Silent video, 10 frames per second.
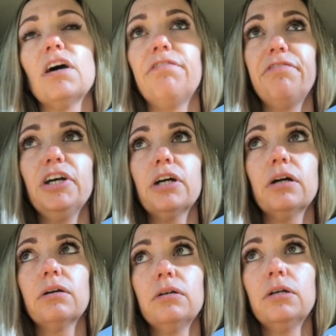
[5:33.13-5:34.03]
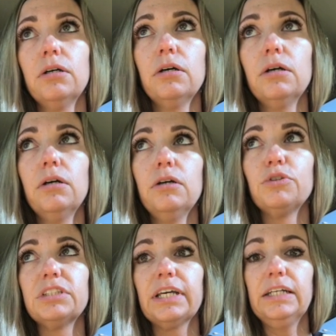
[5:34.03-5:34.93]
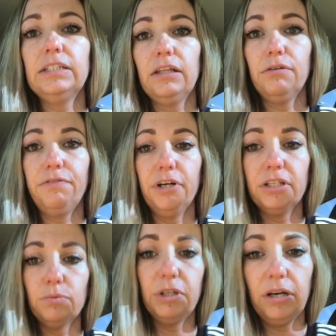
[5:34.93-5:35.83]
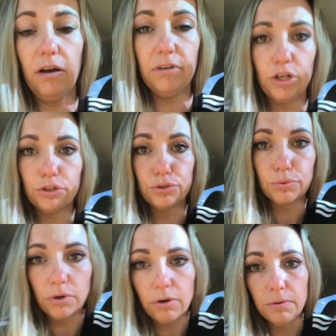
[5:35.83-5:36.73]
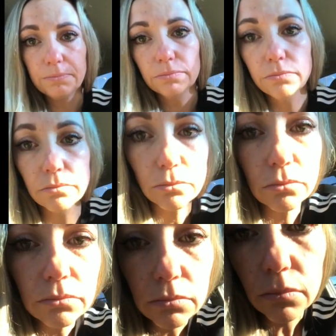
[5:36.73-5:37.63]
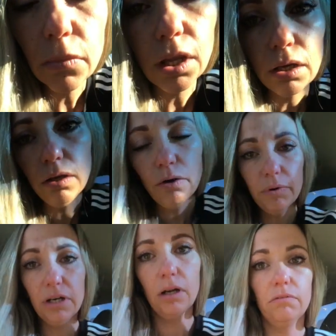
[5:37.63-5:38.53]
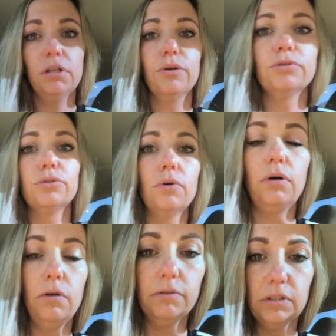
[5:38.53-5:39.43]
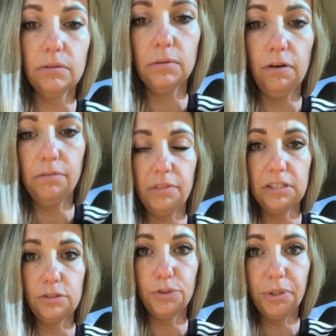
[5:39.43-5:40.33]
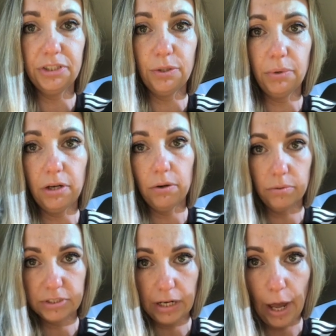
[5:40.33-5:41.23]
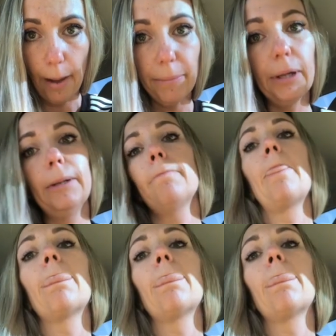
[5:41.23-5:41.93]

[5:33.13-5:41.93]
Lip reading: fear, just like a daily fear because we didn't have any control. You know, we didn't have any control over the situation. We didn't know what was going to happen.